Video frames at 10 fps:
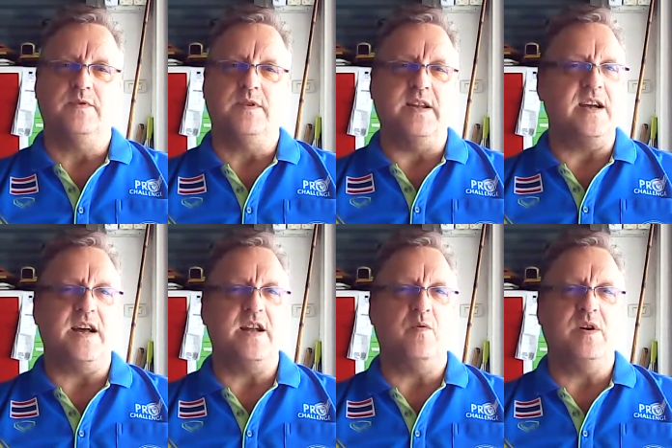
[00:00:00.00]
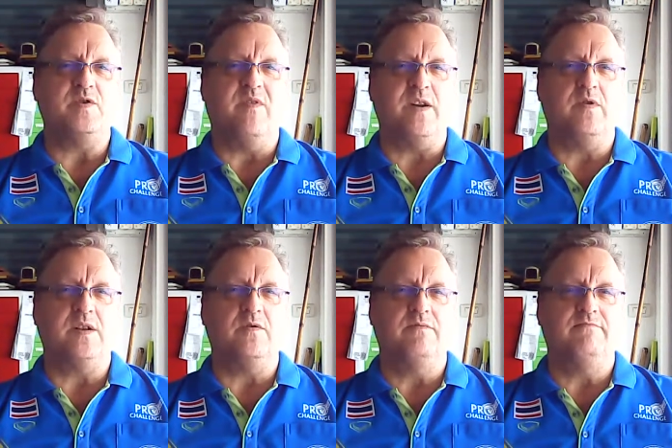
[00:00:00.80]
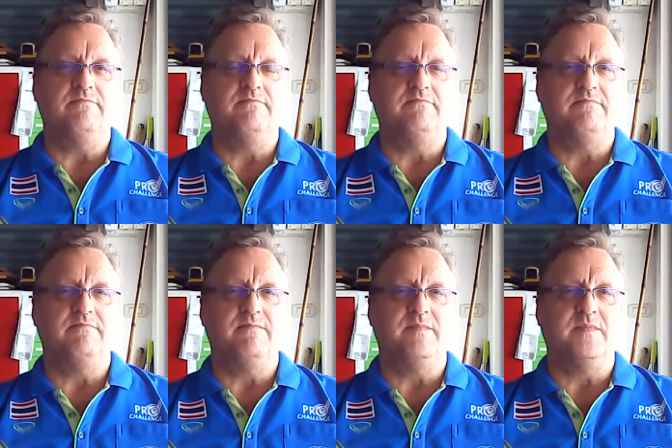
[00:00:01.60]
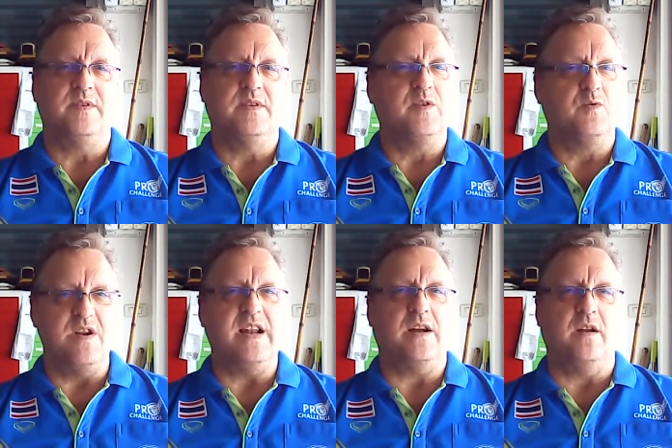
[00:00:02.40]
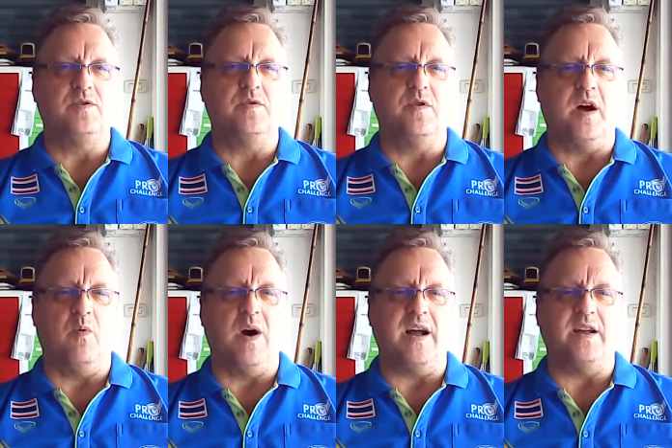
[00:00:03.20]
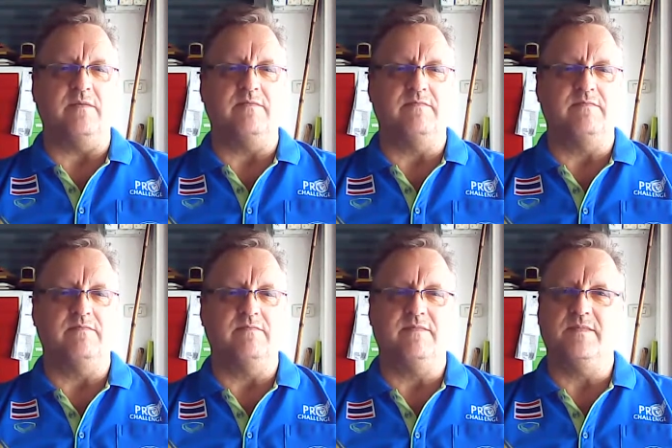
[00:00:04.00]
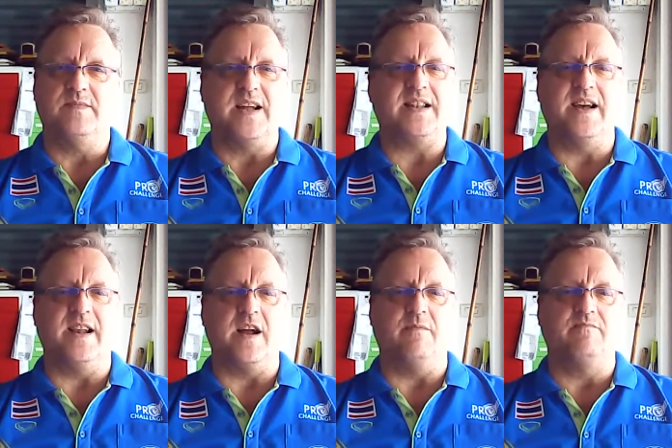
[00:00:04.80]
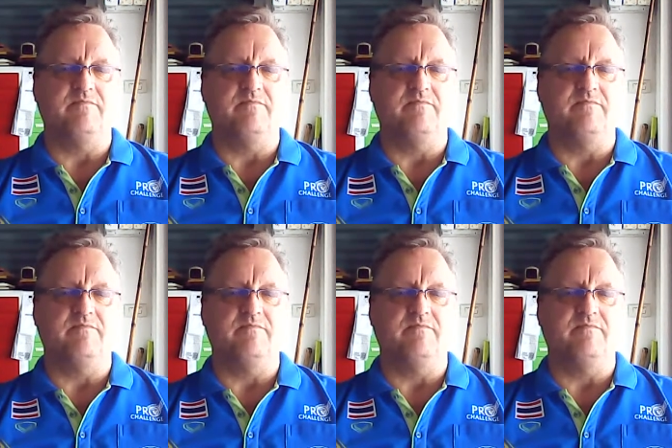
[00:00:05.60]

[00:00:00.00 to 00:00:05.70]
Any idea where is Vanuatu? Really close to the Hawaii, that area.